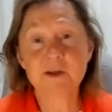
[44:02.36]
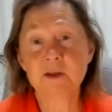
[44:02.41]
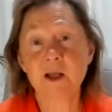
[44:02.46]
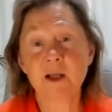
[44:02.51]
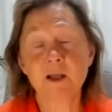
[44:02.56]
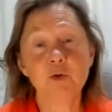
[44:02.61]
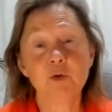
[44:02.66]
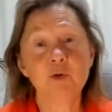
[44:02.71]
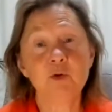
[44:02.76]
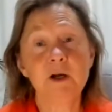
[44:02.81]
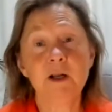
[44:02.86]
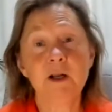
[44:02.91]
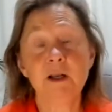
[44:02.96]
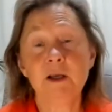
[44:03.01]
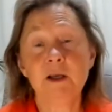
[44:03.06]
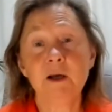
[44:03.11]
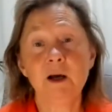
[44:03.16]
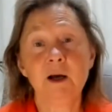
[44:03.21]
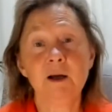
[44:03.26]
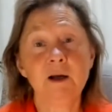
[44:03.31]
that
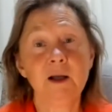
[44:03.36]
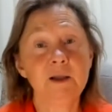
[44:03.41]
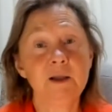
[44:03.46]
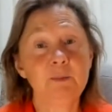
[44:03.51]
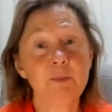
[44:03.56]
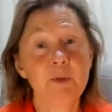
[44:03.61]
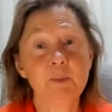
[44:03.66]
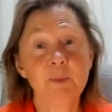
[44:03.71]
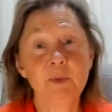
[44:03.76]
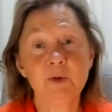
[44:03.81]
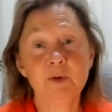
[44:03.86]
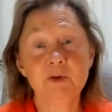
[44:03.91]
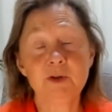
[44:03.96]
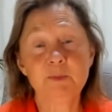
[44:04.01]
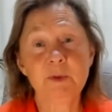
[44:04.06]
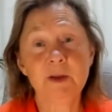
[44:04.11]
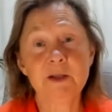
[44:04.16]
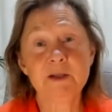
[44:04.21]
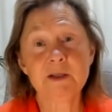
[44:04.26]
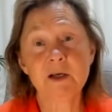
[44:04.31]
quickly, other people,
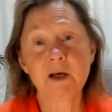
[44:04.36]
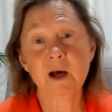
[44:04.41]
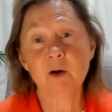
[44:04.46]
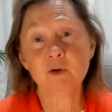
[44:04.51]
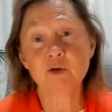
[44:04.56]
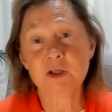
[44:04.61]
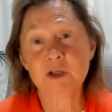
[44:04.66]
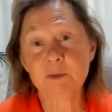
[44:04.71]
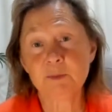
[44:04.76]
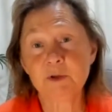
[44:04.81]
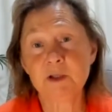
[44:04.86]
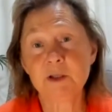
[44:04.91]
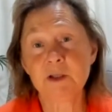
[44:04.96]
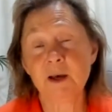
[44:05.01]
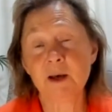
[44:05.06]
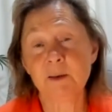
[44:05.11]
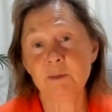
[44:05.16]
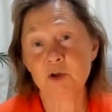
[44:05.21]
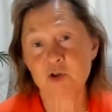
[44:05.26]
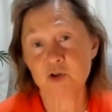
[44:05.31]
depends on how deep the
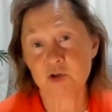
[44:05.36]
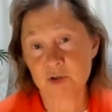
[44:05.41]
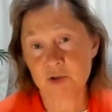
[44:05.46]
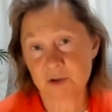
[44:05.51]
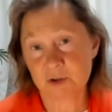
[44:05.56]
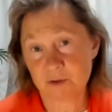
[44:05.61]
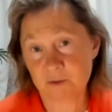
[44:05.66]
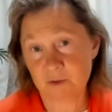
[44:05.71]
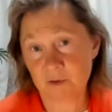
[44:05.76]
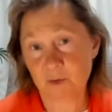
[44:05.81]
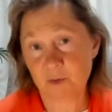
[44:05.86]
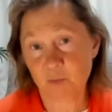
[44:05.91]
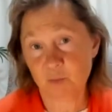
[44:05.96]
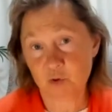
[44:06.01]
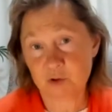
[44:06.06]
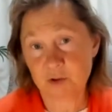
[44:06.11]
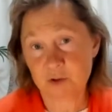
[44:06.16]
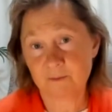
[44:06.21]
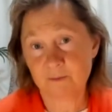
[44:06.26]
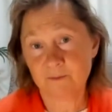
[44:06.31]
damage is in the yeah.
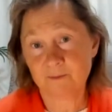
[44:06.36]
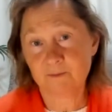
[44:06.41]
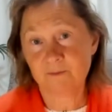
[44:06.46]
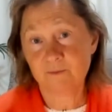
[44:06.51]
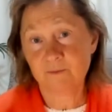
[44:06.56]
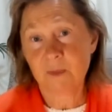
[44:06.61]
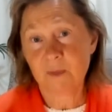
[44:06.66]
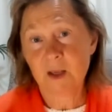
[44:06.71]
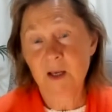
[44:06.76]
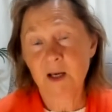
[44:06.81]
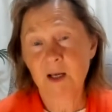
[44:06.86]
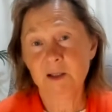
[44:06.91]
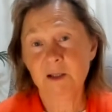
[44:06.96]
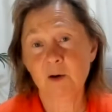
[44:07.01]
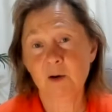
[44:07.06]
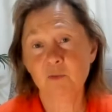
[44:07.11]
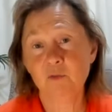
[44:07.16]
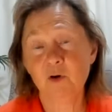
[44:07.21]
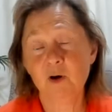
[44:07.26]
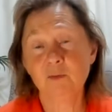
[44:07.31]
body and
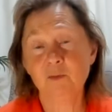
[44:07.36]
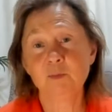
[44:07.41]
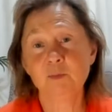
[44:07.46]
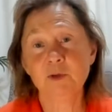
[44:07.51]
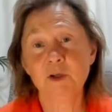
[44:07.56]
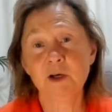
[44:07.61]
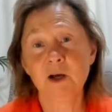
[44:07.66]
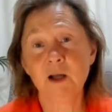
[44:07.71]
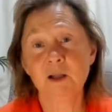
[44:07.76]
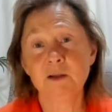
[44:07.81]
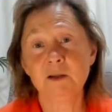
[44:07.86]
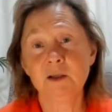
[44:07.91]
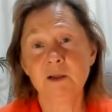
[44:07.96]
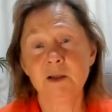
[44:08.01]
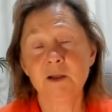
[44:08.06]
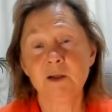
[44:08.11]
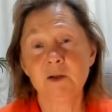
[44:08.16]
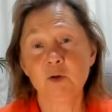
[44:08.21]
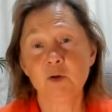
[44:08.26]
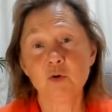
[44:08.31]
how far from the gut
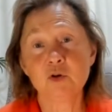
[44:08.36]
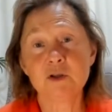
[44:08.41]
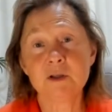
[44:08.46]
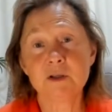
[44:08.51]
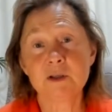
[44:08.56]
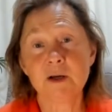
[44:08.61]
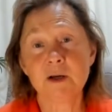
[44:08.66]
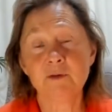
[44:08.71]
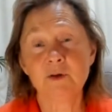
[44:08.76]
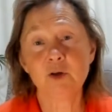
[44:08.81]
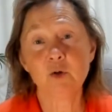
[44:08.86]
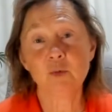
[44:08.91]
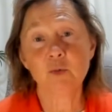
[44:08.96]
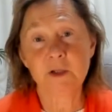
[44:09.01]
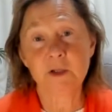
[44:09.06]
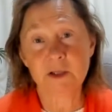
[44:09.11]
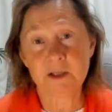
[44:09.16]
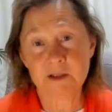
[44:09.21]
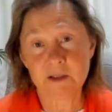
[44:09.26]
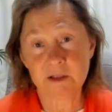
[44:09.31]
the toxins have
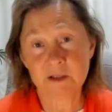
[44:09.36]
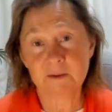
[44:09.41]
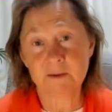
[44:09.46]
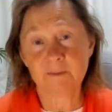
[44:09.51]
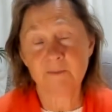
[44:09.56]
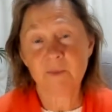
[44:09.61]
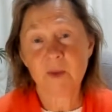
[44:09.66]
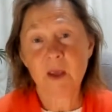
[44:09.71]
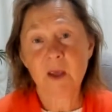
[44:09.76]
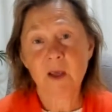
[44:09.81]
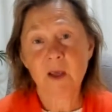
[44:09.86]
accumulated. Okay.